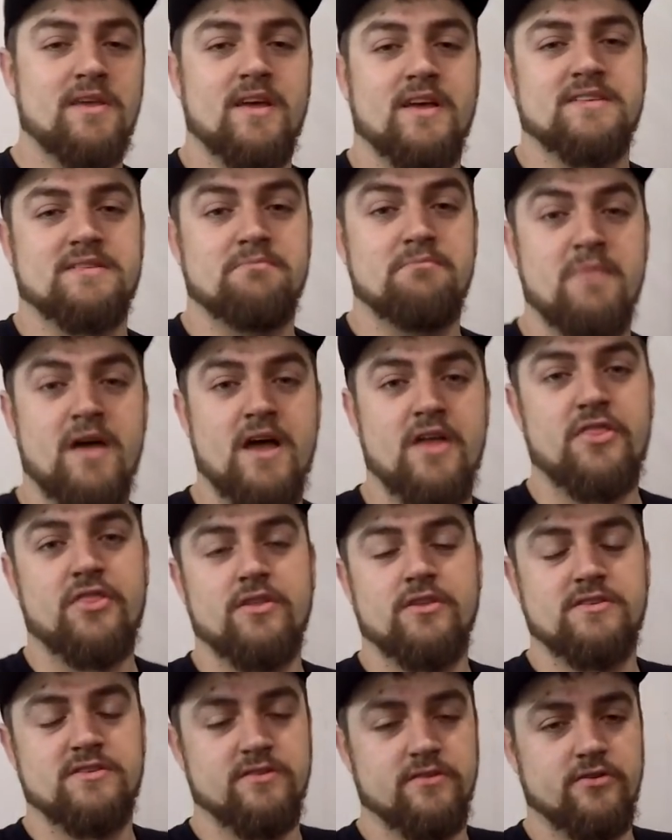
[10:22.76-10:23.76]
but yes, Meth
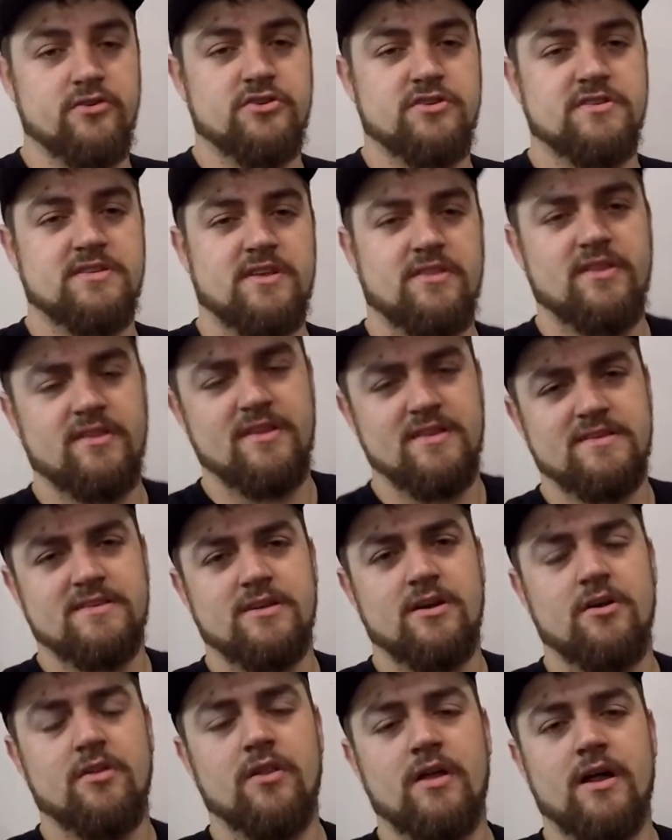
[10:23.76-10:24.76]
Solutions. I think they
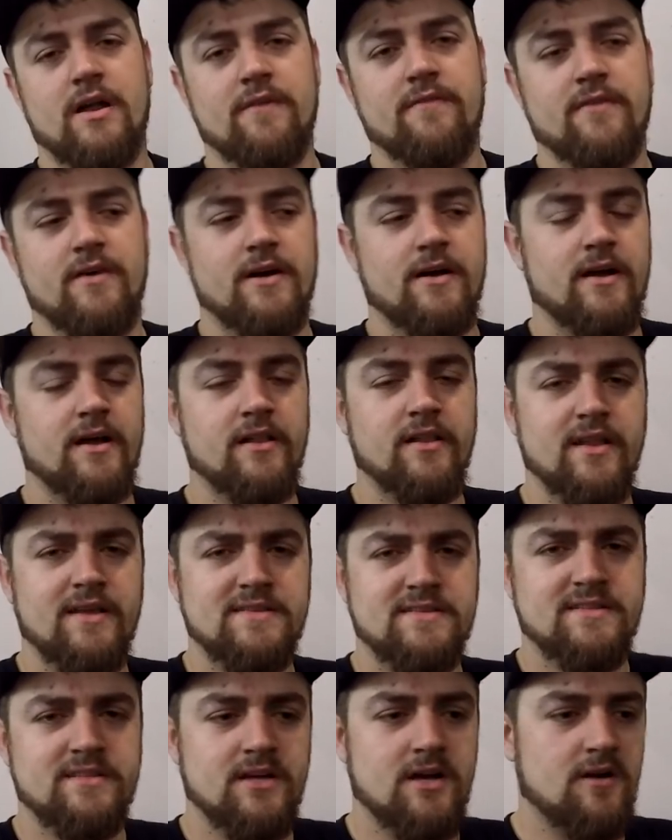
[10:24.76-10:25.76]
sell a lot of
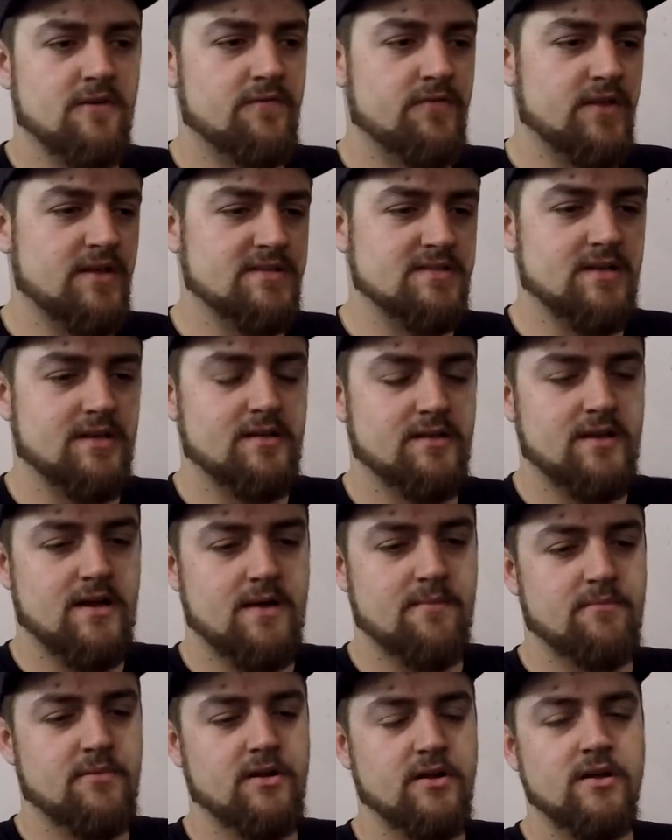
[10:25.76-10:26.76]
LS stuff, things like
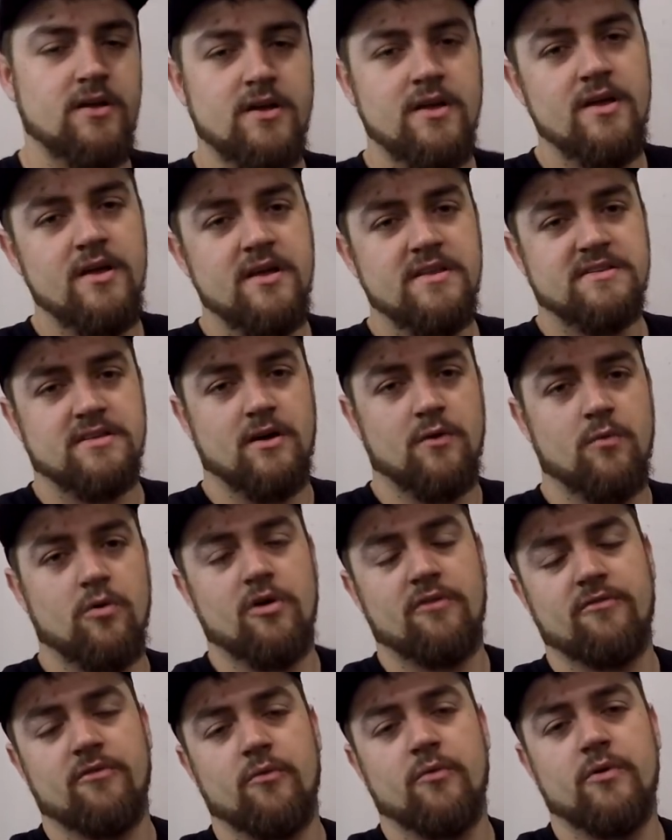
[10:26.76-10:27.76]
that, but it's going to
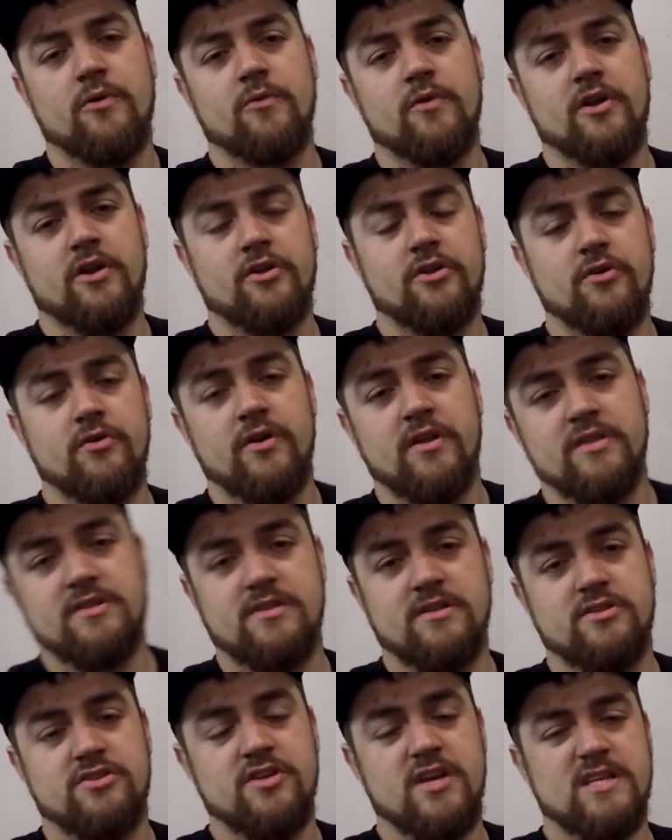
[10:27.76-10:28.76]
work for what we want to do, and it's
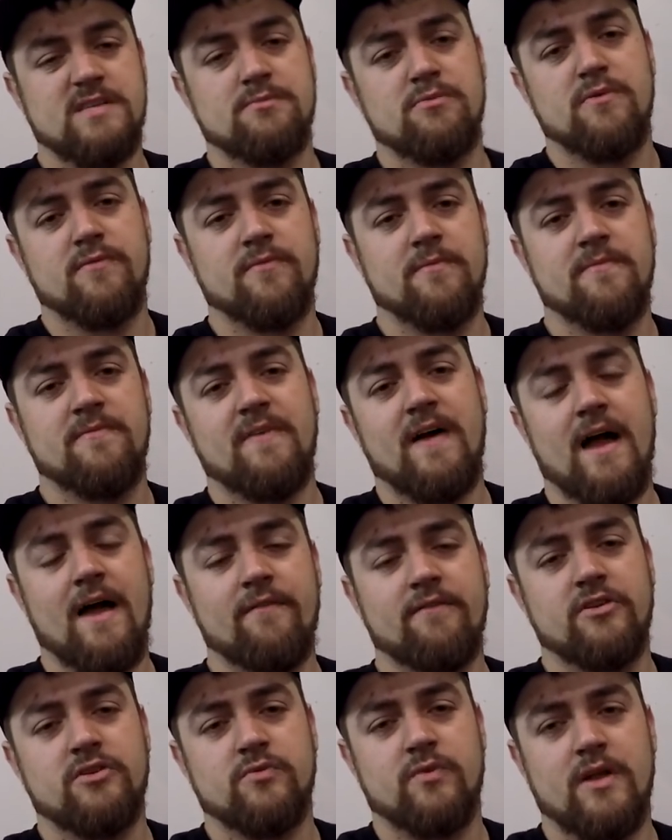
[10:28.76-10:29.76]
adjustable from
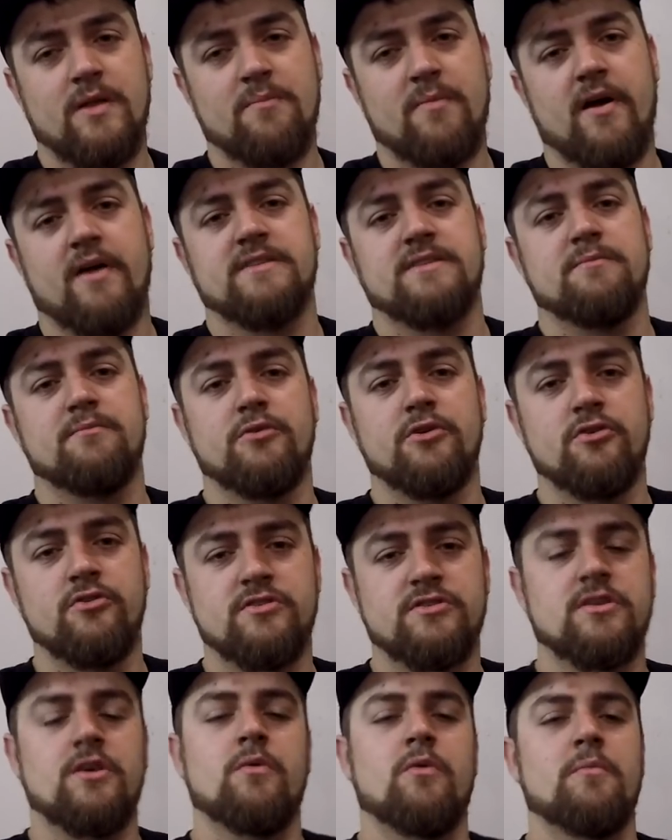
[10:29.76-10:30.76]
5 to 20 pounds of
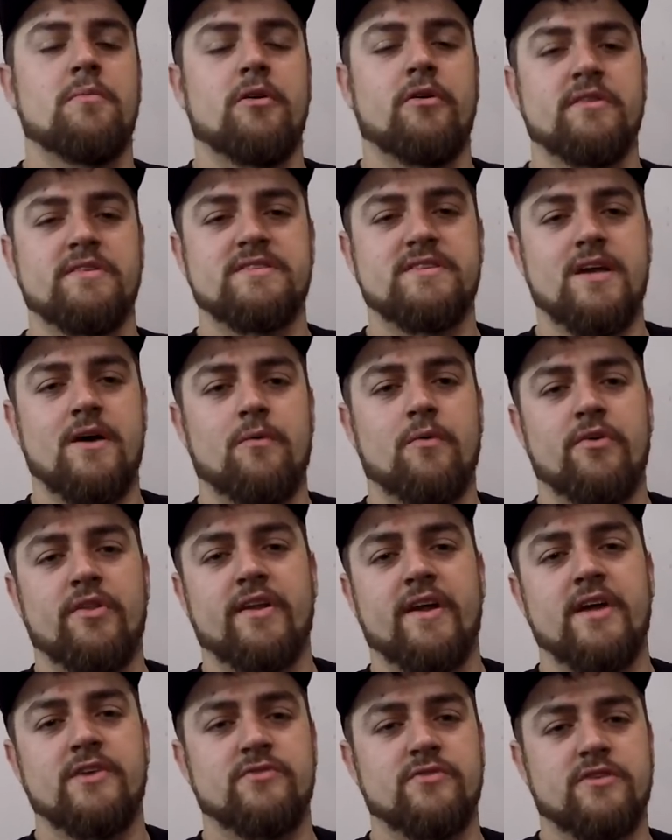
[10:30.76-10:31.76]
boost, so we'll be able to set where the
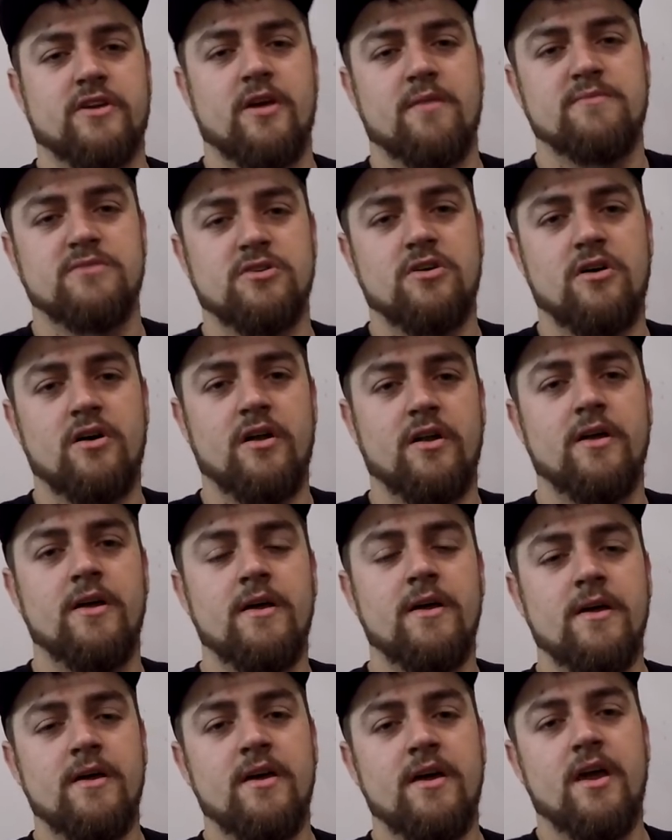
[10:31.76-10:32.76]
nitrous comes on
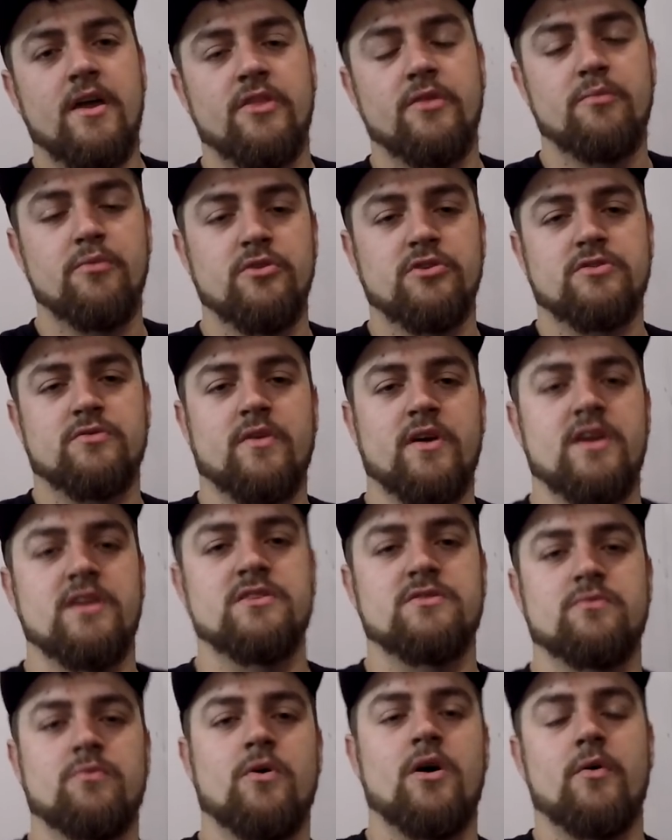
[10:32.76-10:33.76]
in the boost
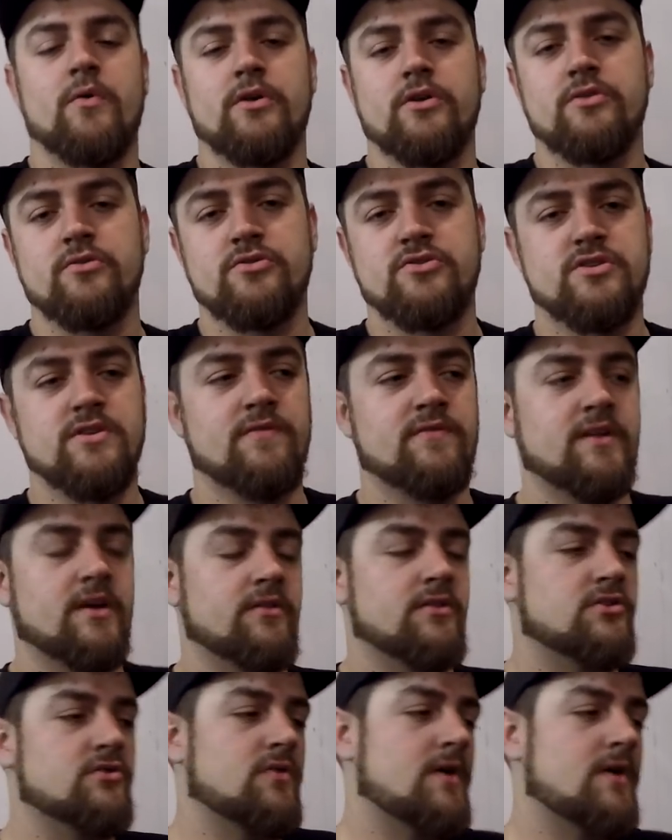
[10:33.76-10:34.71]
range while we do shift down the